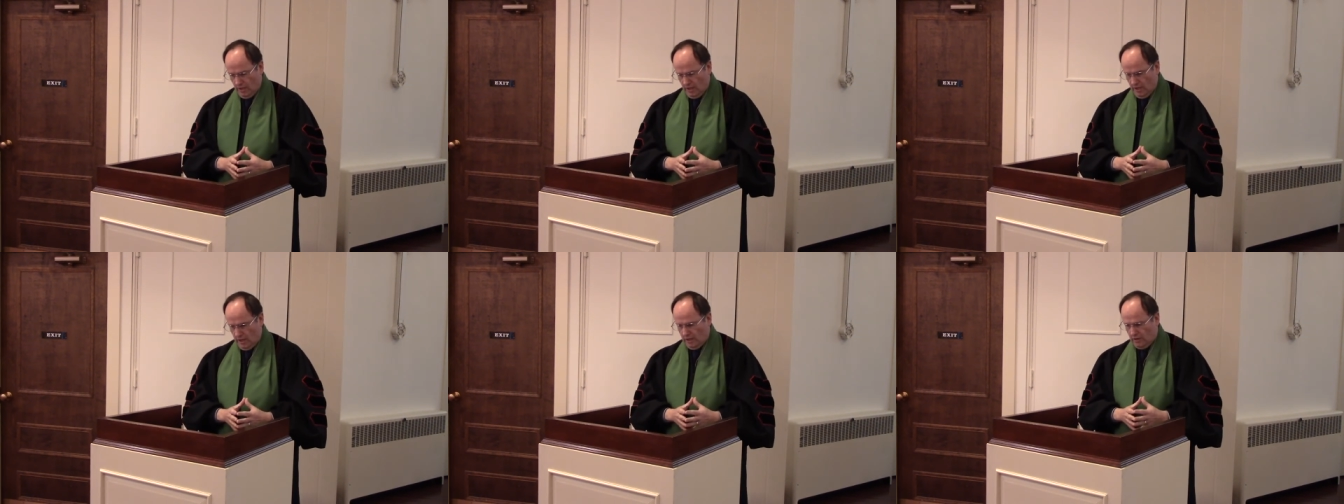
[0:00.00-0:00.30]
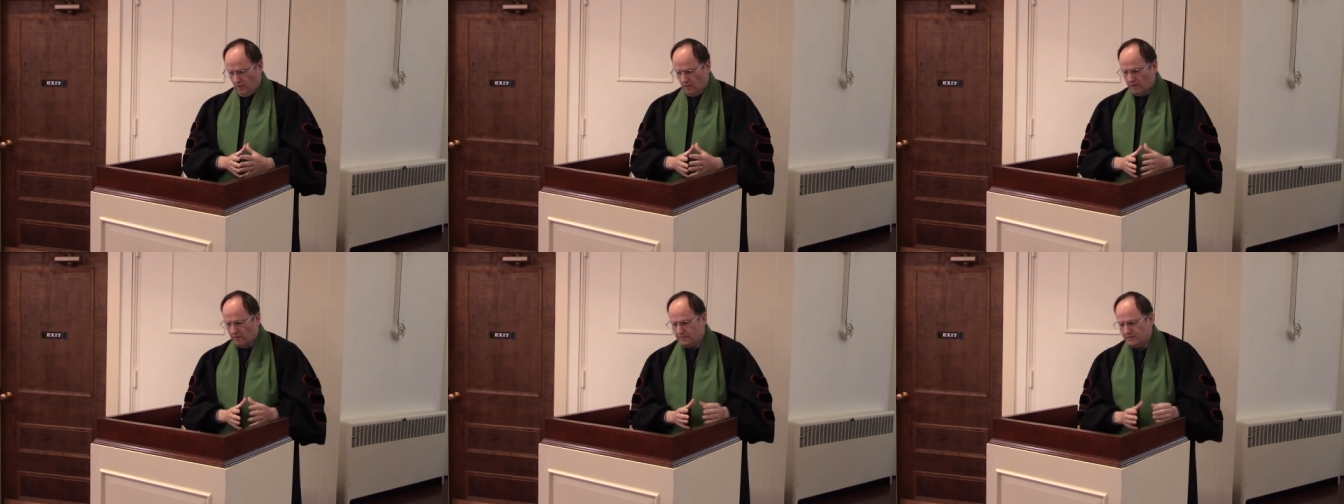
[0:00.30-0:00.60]
He
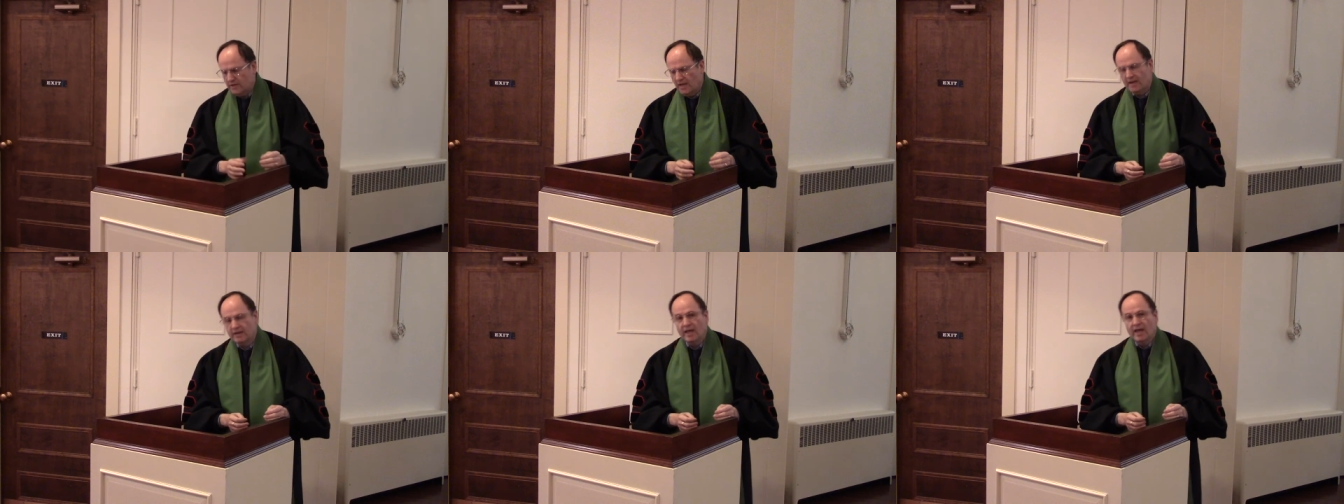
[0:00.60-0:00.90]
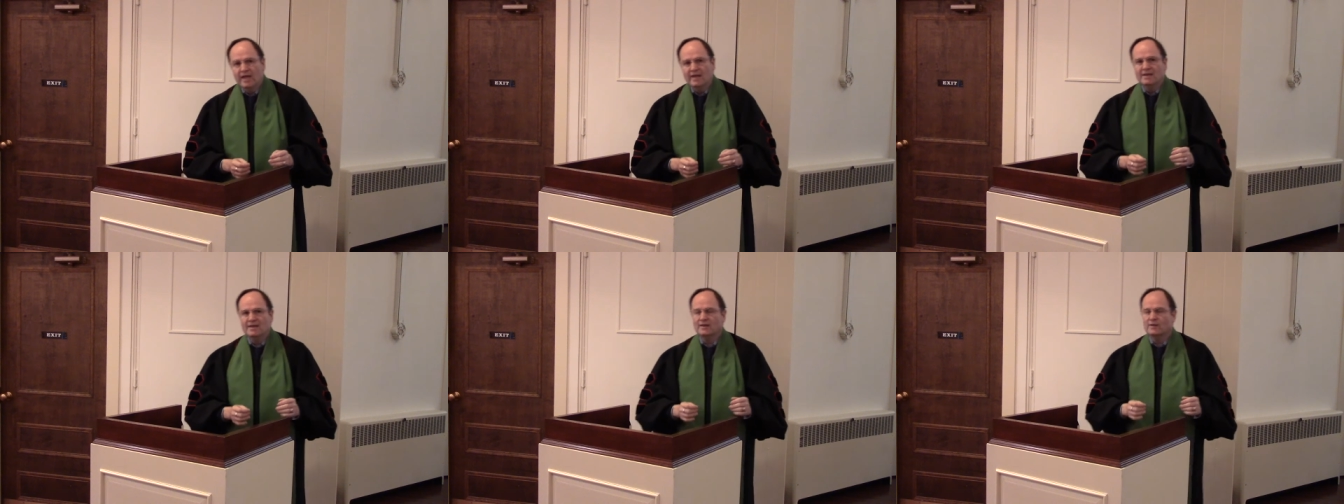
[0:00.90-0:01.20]
could have
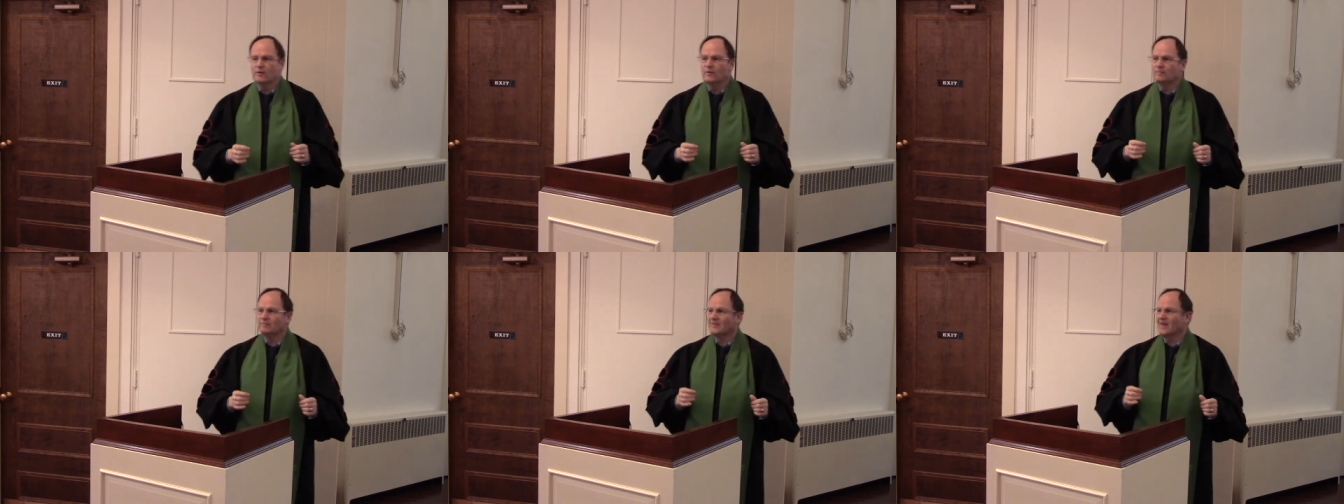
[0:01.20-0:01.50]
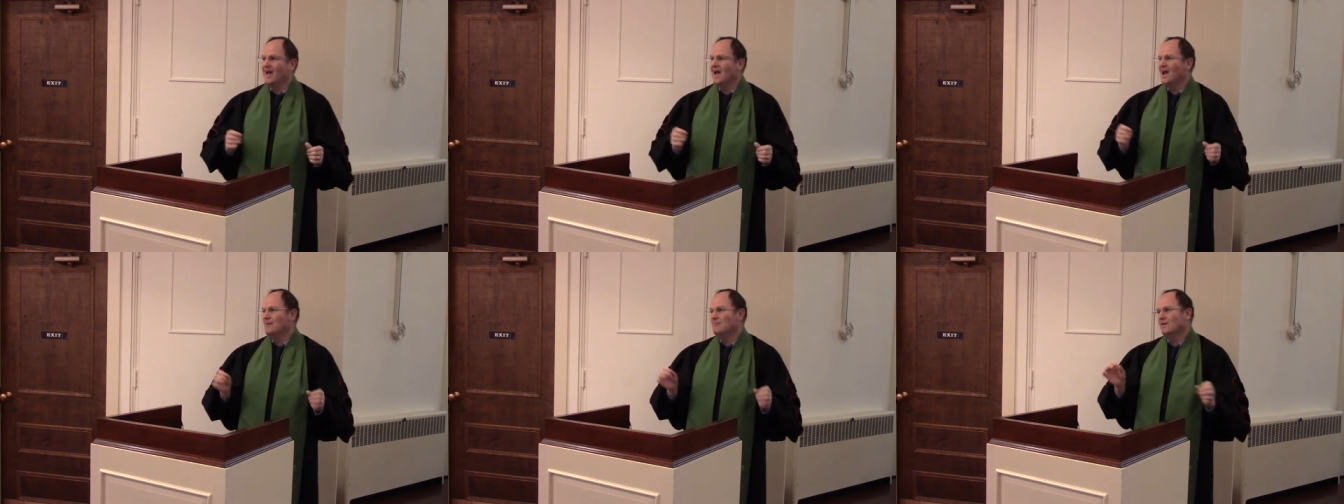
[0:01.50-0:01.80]
said, You know,
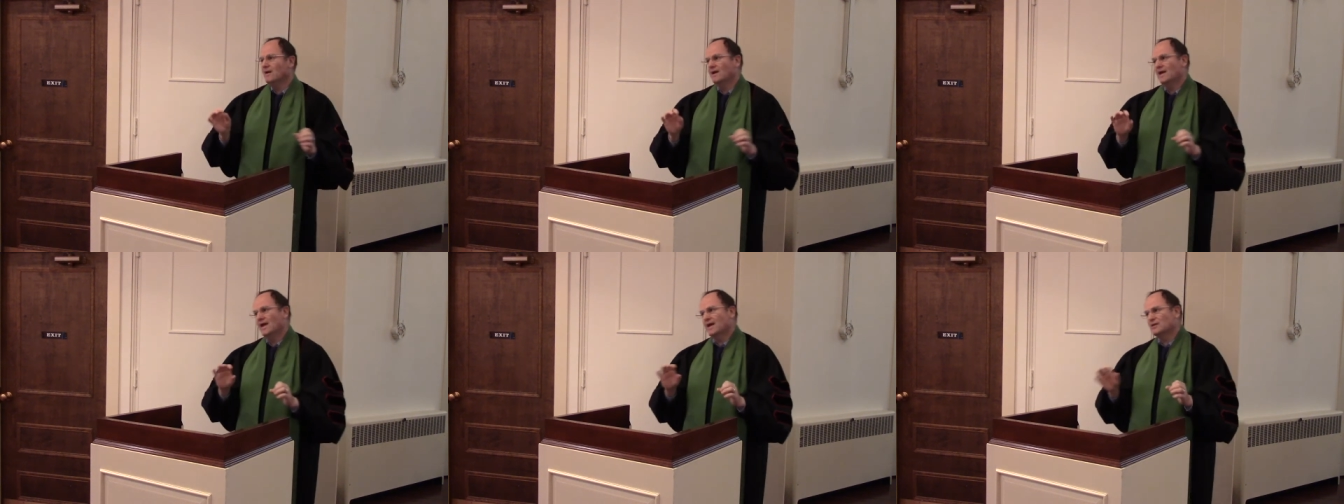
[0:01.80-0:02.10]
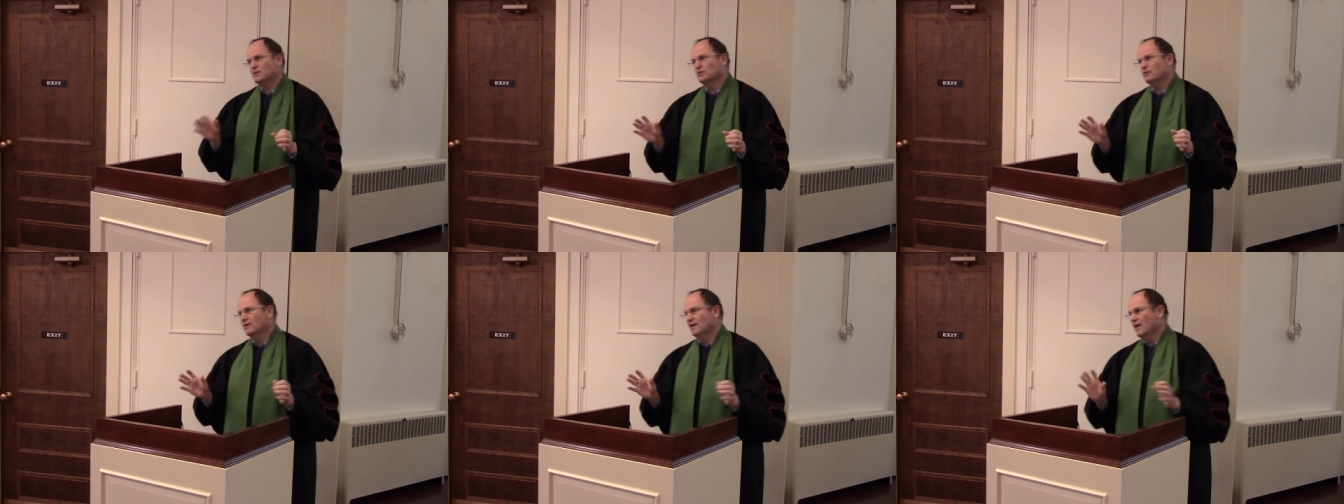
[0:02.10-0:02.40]
I'm not
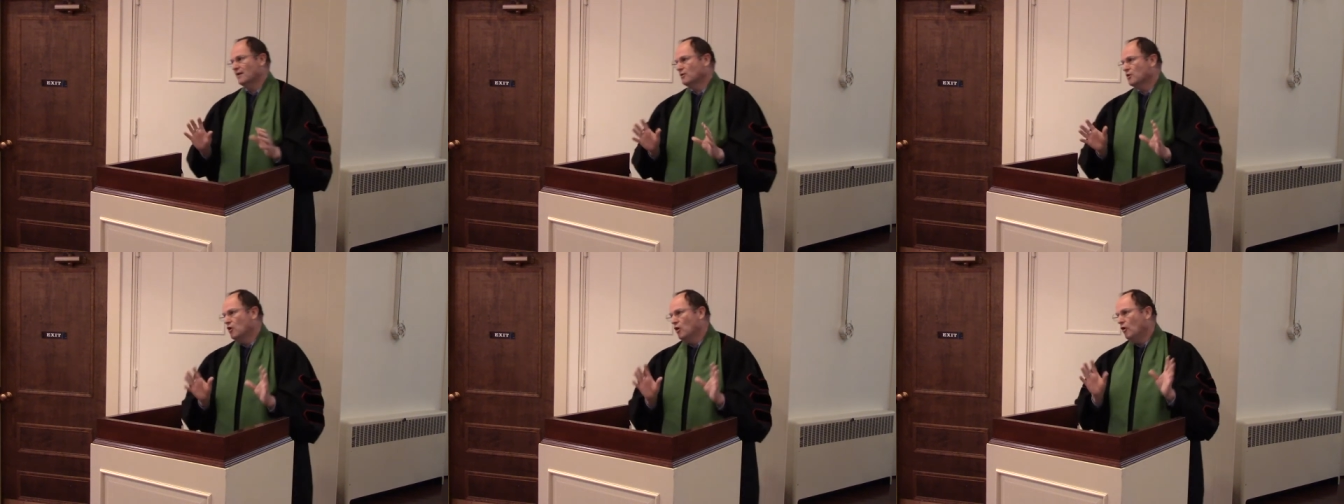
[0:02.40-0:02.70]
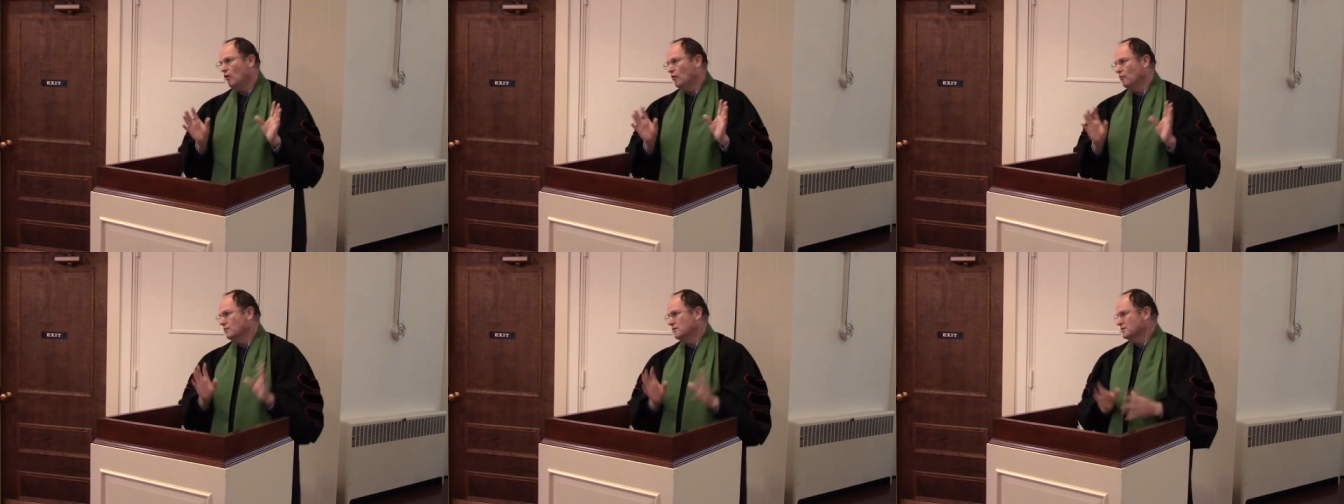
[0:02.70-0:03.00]
actually on
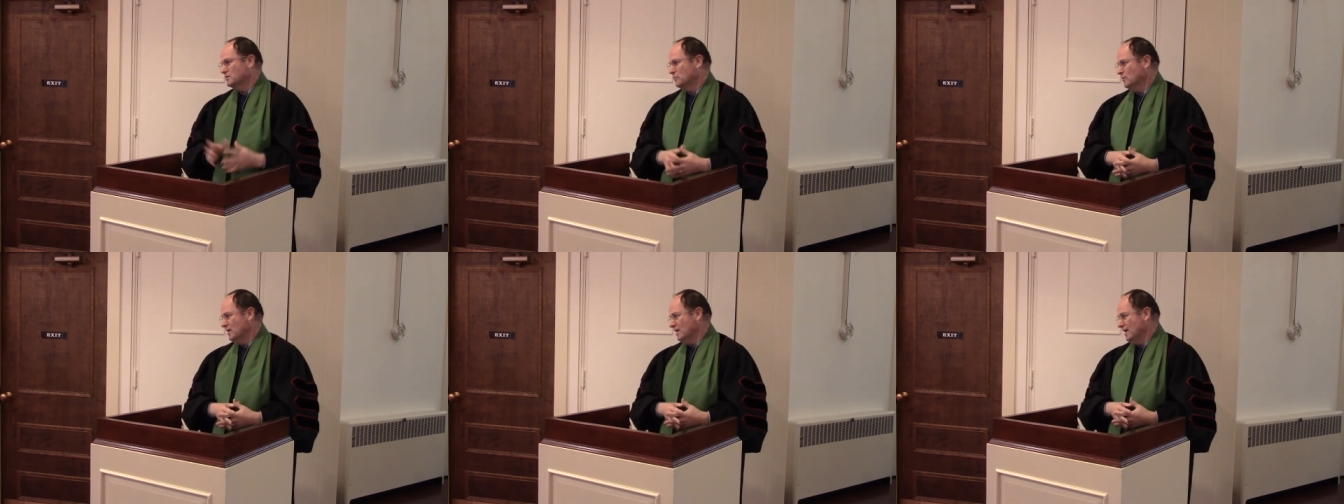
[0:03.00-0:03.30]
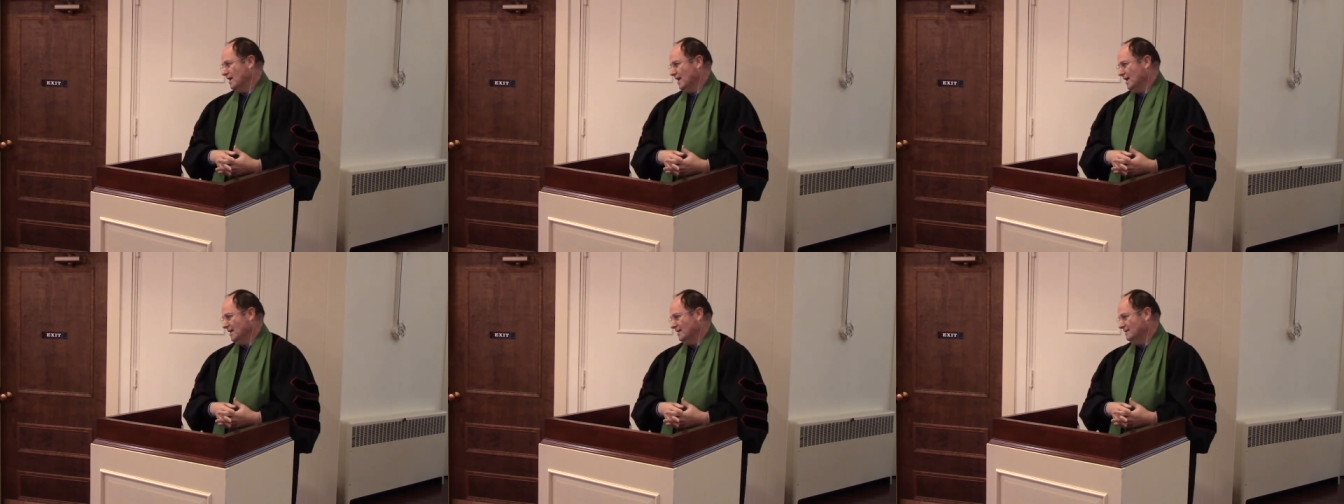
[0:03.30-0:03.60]
call this
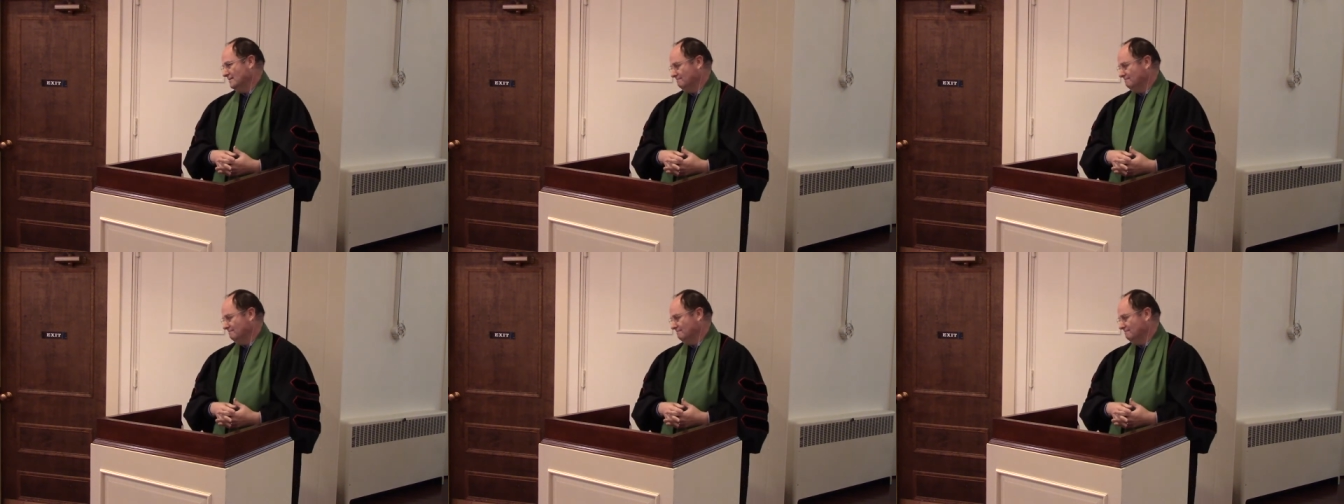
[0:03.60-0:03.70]
weekend.